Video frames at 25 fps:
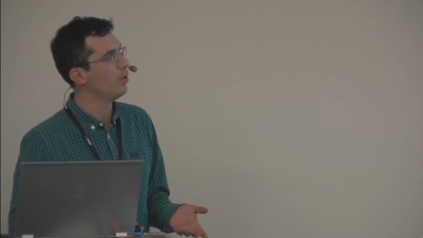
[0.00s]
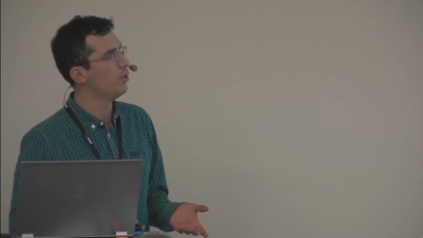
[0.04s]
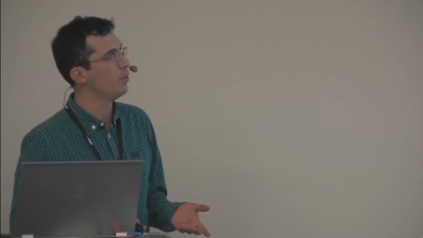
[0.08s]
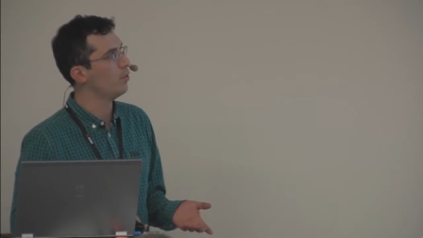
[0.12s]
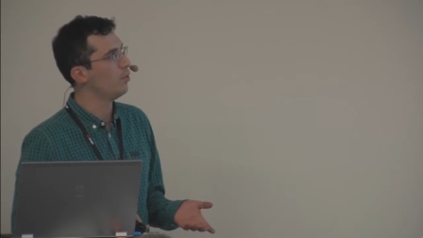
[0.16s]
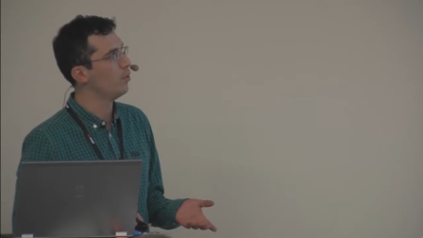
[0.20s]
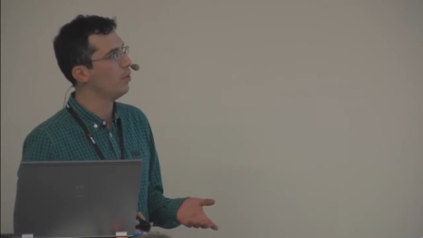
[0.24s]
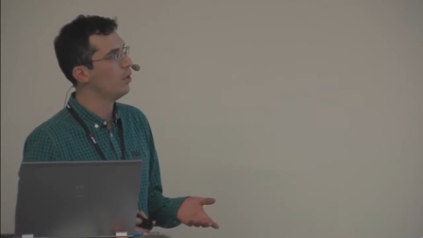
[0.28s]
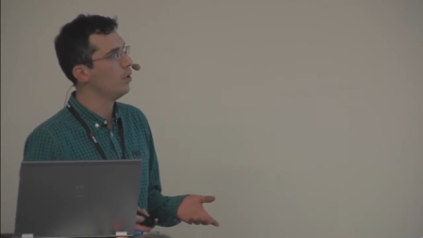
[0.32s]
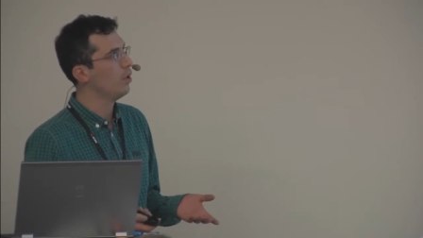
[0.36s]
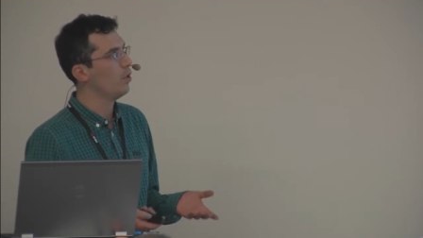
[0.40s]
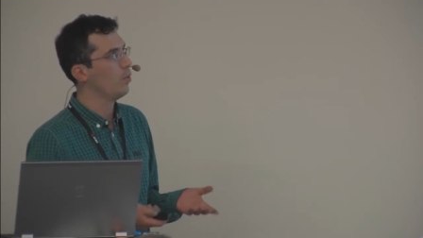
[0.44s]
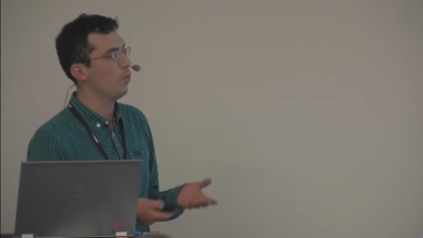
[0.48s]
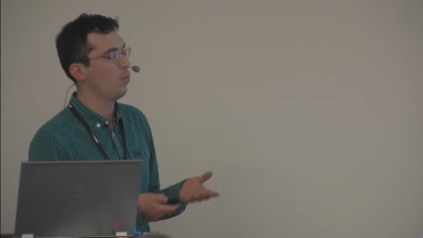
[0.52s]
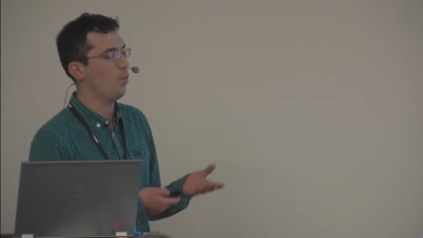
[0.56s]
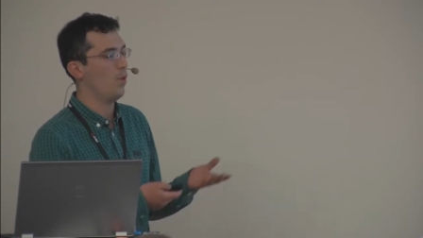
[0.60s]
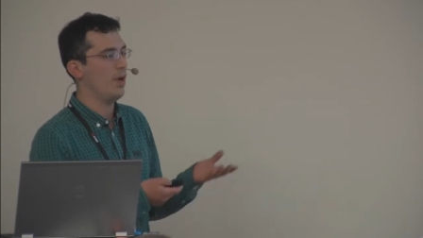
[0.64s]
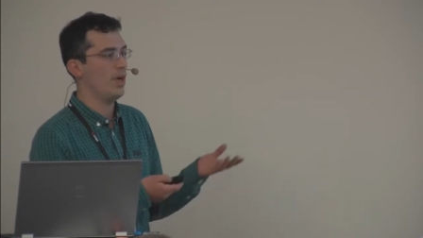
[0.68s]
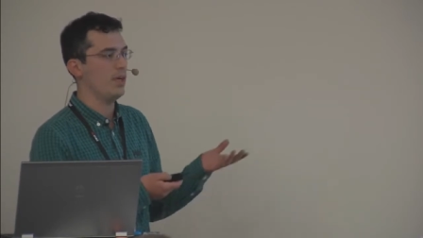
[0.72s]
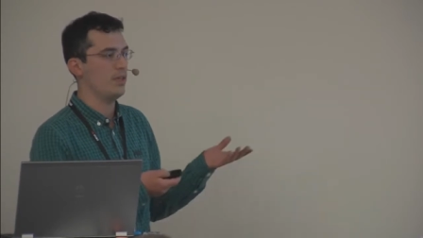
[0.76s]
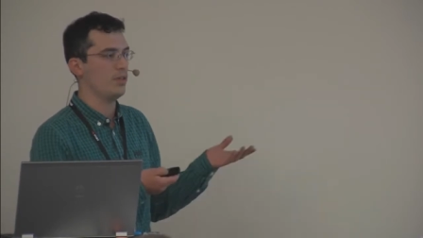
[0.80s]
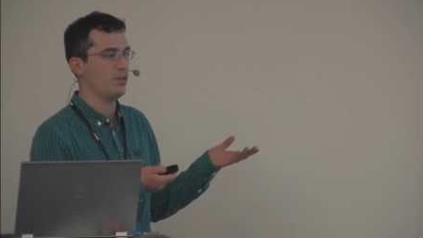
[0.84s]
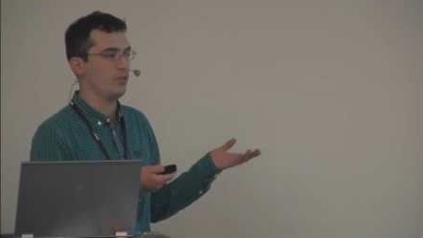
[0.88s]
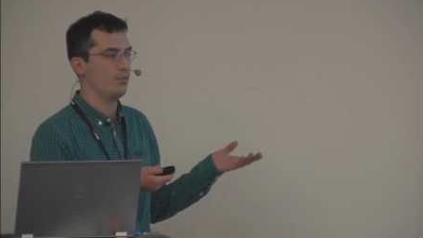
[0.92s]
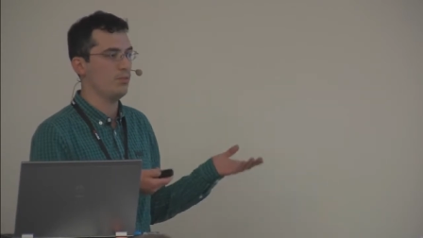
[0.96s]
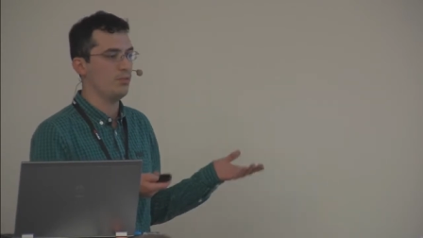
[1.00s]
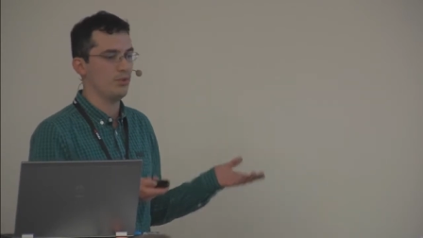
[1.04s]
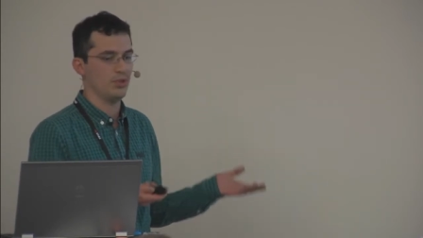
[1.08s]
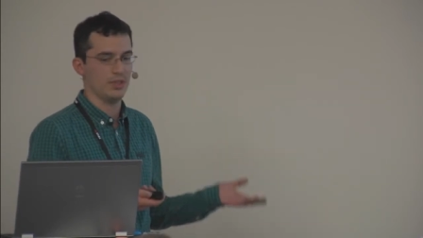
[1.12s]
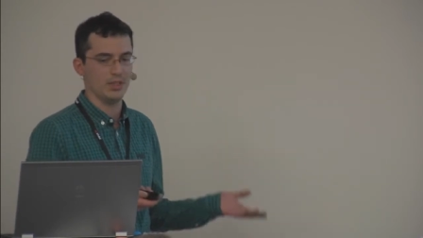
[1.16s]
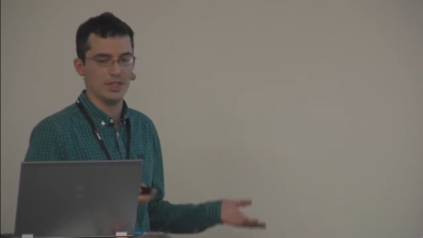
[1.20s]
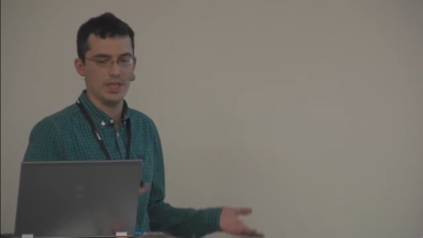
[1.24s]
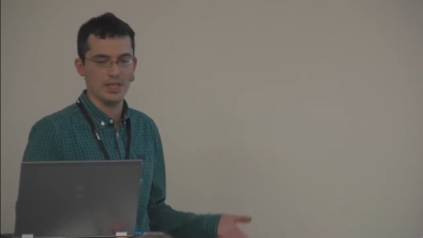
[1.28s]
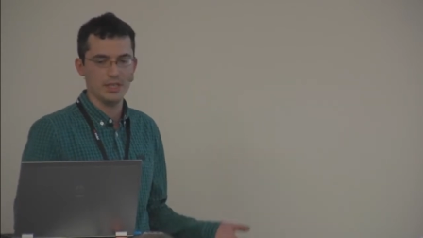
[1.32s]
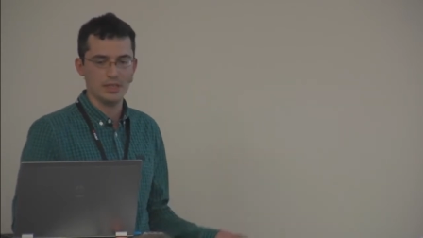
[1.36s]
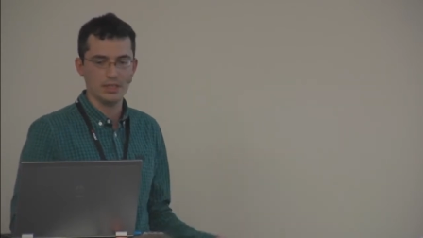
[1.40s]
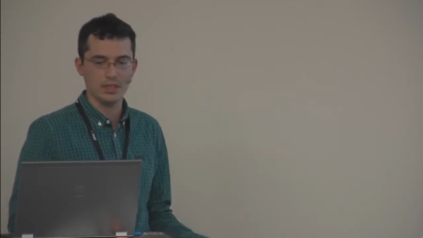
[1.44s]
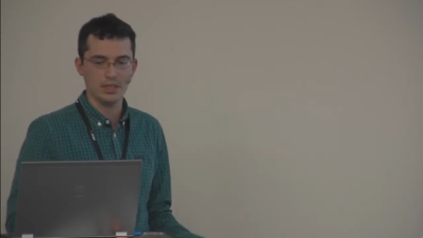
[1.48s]
own ways of
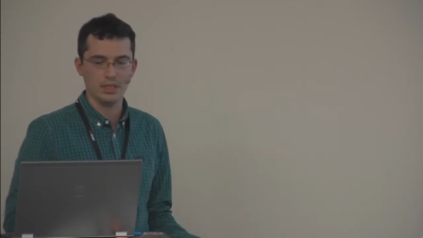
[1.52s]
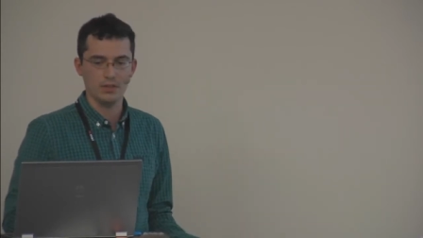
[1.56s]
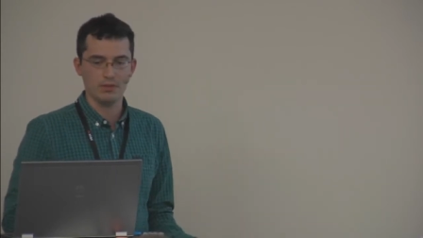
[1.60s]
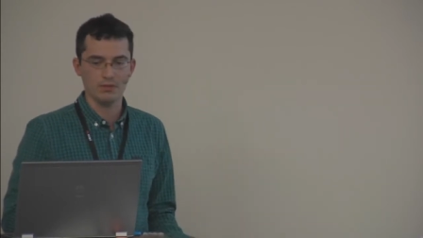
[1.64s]
presenting